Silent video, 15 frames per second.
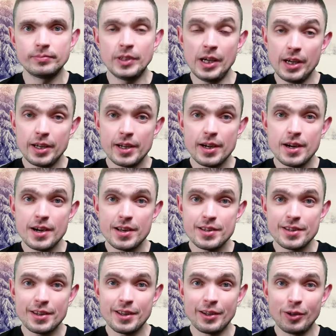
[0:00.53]
Hi
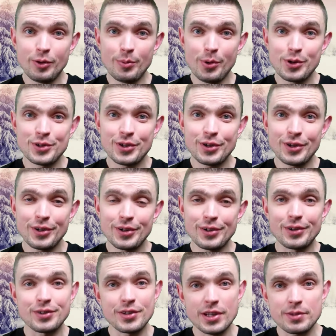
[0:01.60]
guys and hello boys and
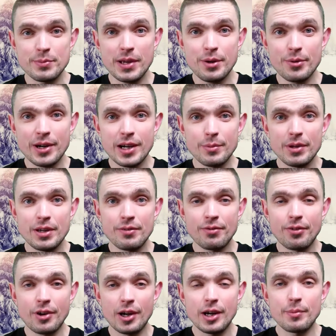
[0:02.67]
girls, that's me Robbie
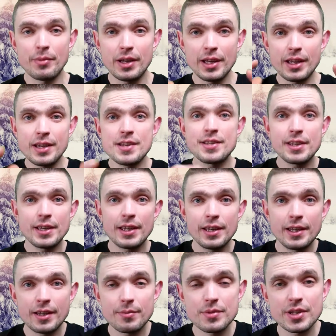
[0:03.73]
from
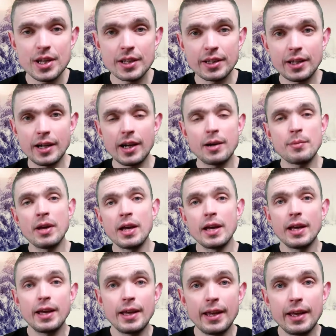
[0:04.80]
EasyIdioms.com,
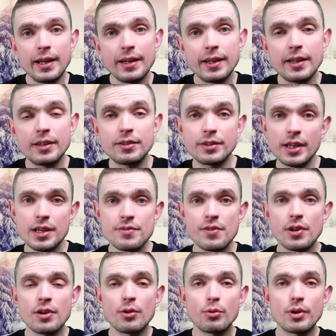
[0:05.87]
and in today's
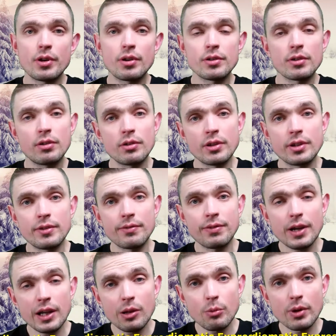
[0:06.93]
video we're going to look at the
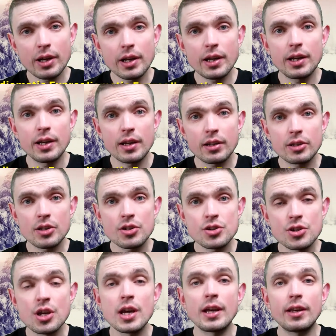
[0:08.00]
following
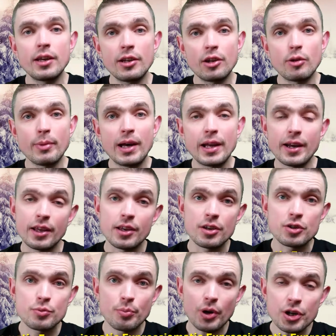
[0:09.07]
English idiomatic
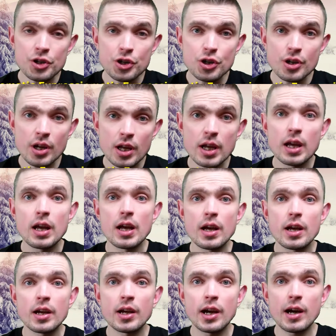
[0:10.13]
expression,
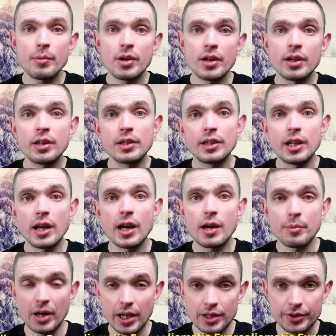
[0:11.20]
common
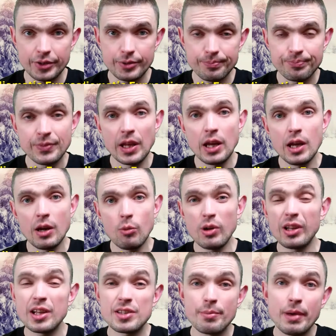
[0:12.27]
denominator.
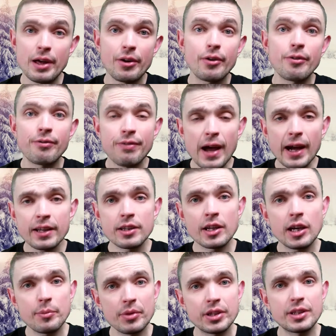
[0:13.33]
Well, as a matter of fact,
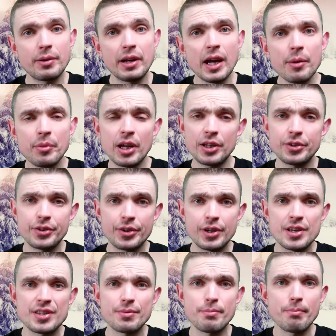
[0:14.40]
common denominator
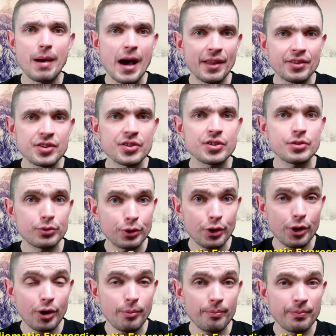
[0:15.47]
is a maths
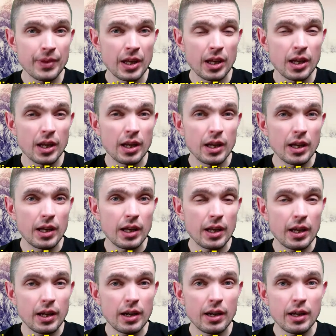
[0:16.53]
term,
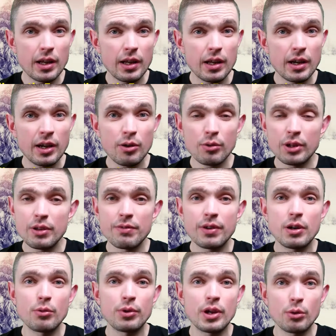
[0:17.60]
and I only
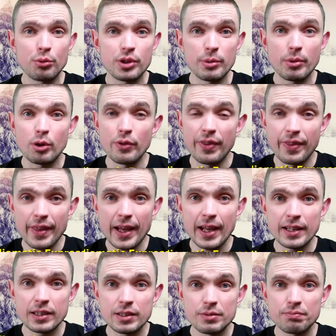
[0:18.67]
found out about
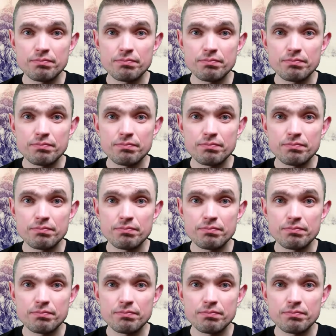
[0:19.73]
that